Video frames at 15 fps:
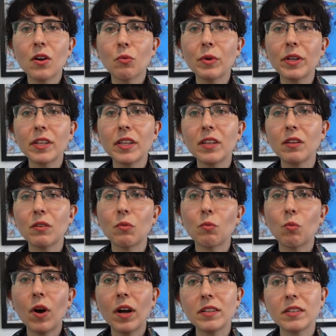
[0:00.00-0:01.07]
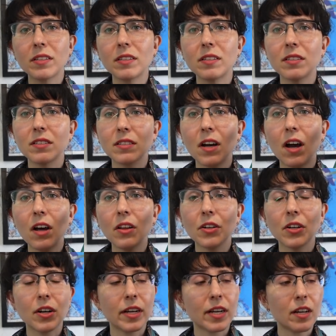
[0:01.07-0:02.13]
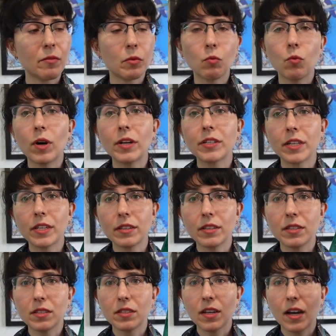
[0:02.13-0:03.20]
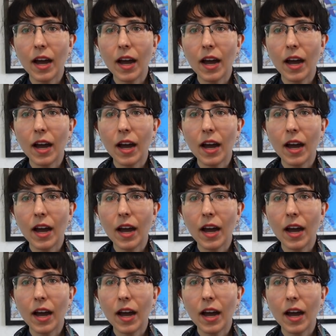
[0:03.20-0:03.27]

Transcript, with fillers: really wanted this color and I've been wanting this